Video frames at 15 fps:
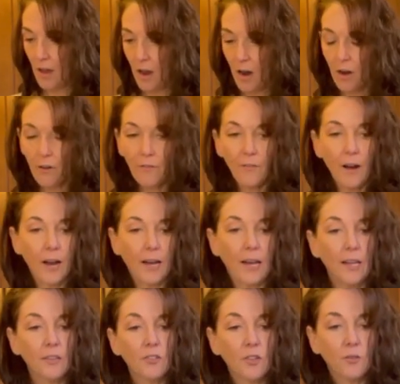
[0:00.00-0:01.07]
All right,
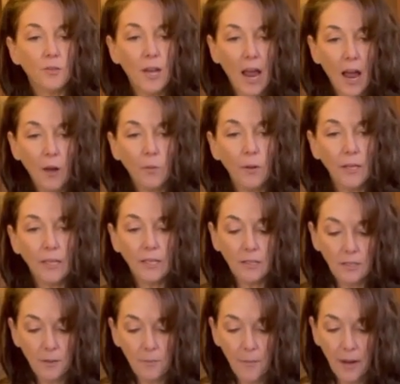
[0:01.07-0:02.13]
and so now we need
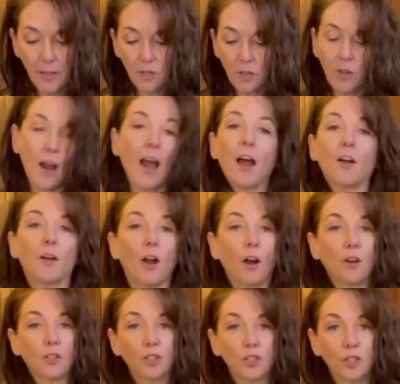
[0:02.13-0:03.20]
to measure out
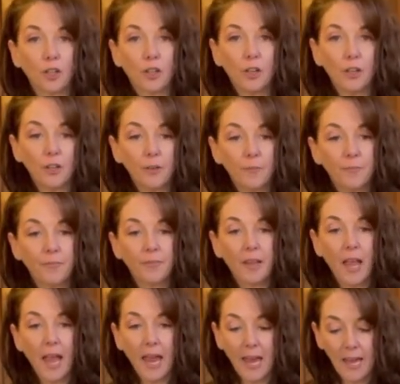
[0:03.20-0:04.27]
our sugar
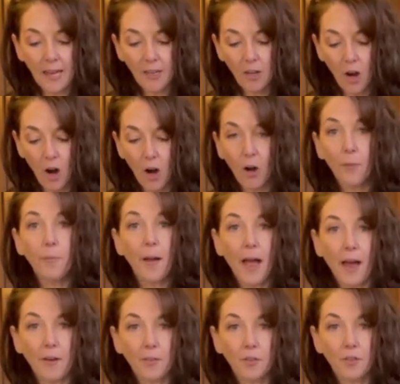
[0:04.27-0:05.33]
and our
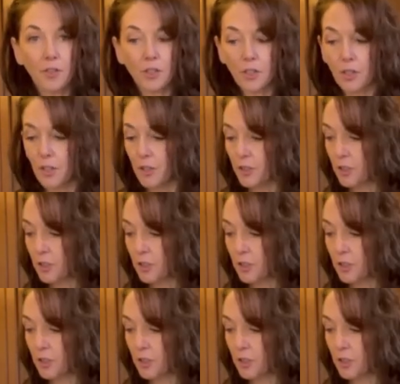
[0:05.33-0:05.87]
powdered sugar.